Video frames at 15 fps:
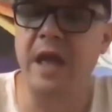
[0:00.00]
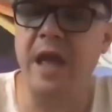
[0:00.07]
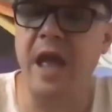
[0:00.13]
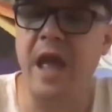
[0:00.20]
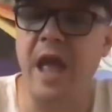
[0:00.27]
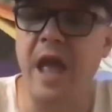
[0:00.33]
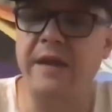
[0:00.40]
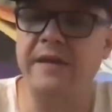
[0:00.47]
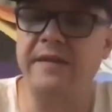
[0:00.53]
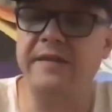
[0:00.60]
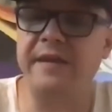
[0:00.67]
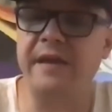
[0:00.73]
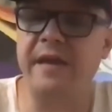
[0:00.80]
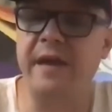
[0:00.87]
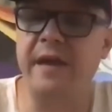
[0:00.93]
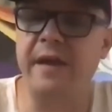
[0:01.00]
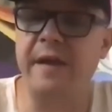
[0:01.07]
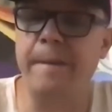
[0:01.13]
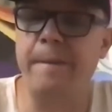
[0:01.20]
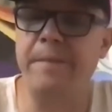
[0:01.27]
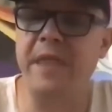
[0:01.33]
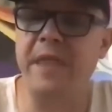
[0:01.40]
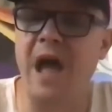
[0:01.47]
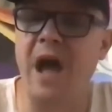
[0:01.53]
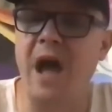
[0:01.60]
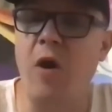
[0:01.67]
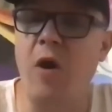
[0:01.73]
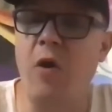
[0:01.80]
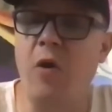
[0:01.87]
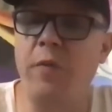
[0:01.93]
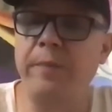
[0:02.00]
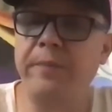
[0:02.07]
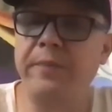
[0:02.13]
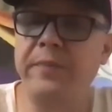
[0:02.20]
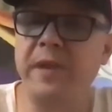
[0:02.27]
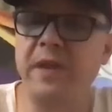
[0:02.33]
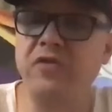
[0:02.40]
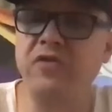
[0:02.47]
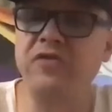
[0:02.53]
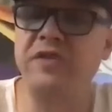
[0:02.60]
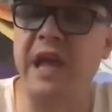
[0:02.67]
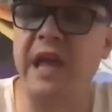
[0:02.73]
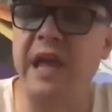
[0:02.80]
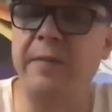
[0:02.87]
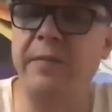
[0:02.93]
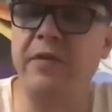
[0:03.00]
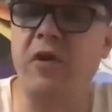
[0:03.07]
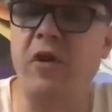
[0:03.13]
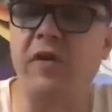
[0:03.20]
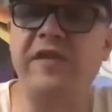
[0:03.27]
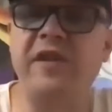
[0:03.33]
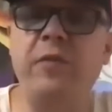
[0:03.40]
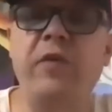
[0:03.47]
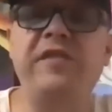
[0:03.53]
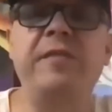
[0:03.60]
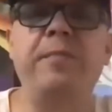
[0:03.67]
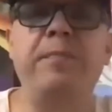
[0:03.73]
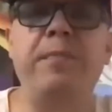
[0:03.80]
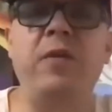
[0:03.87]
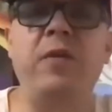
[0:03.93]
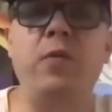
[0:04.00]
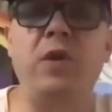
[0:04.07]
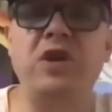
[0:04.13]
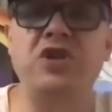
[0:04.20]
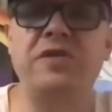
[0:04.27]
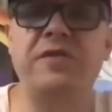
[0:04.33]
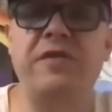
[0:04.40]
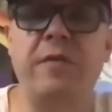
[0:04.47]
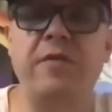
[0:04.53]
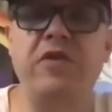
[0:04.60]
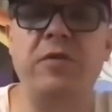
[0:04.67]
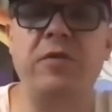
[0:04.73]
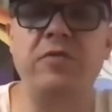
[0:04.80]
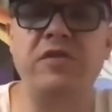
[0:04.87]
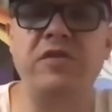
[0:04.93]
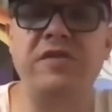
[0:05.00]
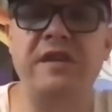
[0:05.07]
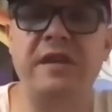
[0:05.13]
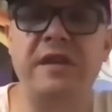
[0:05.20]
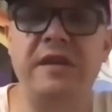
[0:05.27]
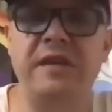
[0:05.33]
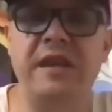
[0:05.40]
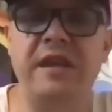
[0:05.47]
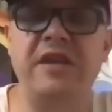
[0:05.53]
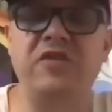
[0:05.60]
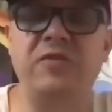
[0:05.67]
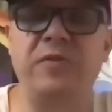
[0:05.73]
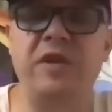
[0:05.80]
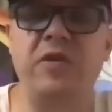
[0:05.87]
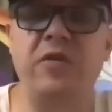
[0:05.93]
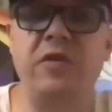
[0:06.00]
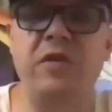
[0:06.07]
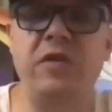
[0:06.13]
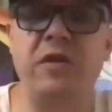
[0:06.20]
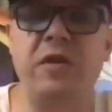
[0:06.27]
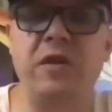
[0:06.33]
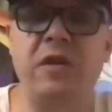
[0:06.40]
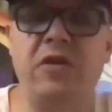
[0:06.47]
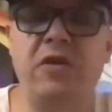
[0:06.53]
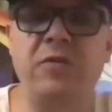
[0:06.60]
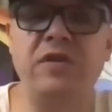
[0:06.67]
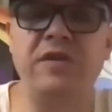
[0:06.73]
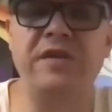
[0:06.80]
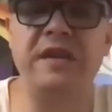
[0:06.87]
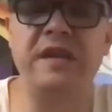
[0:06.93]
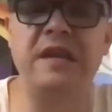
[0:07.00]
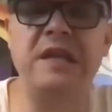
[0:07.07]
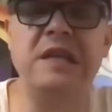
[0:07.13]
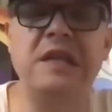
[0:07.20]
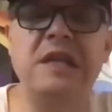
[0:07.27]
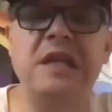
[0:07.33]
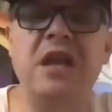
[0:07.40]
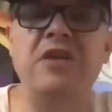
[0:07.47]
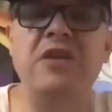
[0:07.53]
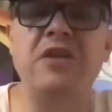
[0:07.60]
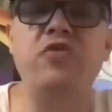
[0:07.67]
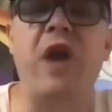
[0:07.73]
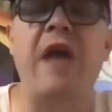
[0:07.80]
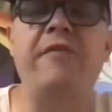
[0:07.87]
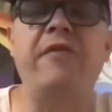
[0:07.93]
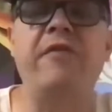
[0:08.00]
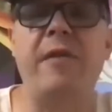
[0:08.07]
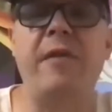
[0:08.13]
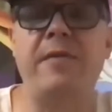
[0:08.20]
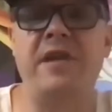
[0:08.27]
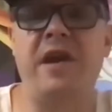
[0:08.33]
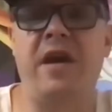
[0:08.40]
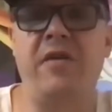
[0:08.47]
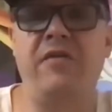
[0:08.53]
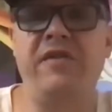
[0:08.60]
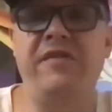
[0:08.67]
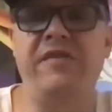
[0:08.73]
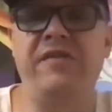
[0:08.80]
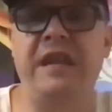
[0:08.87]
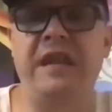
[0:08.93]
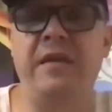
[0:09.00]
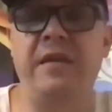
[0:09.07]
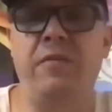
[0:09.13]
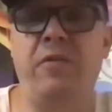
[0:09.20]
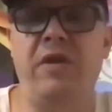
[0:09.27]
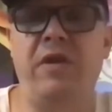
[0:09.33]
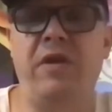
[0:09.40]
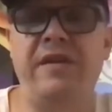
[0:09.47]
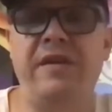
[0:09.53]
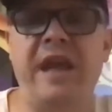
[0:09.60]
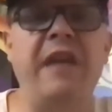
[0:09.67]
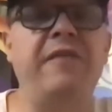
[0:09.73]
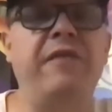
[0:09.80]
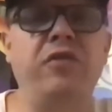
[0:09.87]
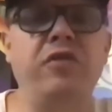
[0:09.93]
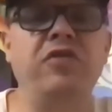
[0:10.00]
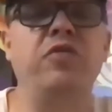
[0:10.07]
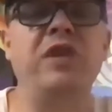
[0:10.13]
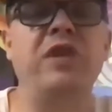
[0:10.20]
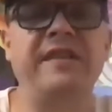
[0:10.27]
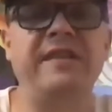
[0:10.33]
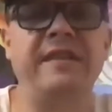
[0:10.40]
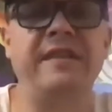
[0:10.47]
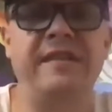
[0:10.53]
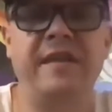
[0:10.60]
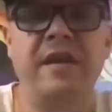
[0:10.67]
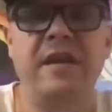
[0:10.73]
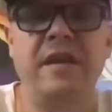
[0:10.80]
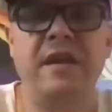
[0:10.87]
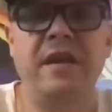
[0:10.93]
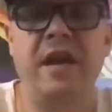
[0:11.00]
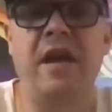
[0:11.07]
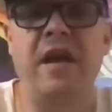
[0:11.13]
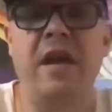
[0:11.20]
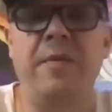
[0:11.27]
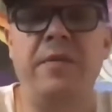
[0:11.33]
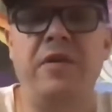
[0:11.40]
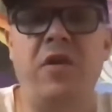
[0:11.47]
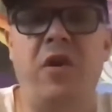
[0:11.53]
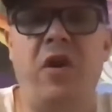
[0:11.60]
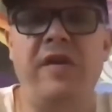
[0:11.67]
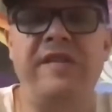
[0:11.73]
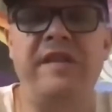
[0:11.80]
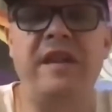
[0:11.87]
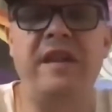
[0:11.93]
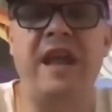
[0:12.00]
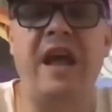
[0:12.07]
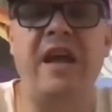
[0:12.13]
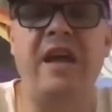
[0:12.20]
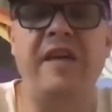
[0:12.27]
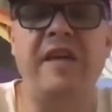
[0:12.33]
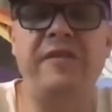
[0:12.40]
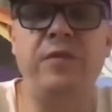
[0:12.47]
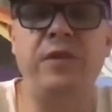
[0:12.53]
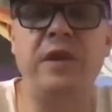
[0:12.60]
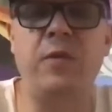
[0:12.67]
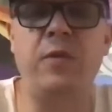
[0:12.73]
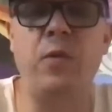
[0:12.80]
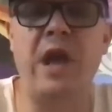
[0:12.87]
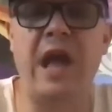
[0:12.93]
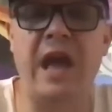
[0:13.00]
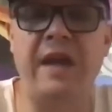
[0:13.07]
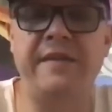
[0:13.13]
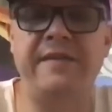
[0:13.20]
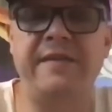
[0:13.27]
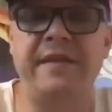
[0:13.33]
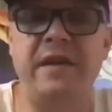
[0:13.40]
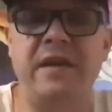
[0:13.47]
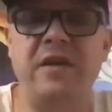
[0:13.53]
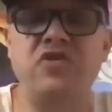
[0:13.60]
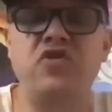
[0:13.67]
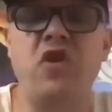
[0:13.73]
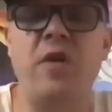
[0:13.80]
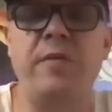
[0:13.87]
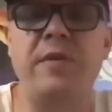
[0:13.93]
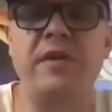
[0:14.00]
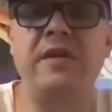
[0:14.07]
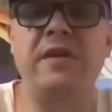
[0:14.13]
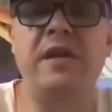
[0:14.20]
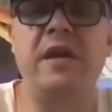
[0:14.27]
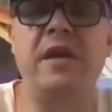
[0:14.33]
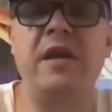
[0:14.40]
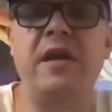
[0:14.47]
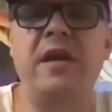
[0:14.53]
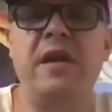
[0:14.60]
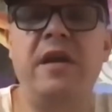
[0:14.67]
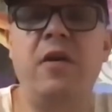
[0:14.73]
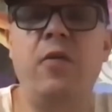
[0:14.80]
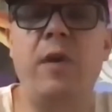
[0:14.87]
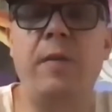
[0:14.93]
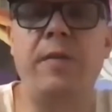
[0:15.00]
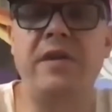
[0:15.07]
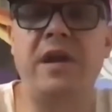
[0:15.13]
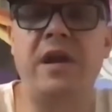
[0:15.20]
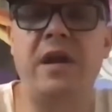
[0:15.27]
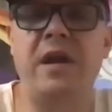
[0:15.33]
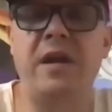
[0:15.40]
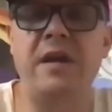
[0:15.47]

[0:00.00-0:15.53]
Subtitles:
now today, because there was the big wish from the community, the English-speaking community, to have a webinar with Vili Morand, and for good reasons, because last week we had a German webinar,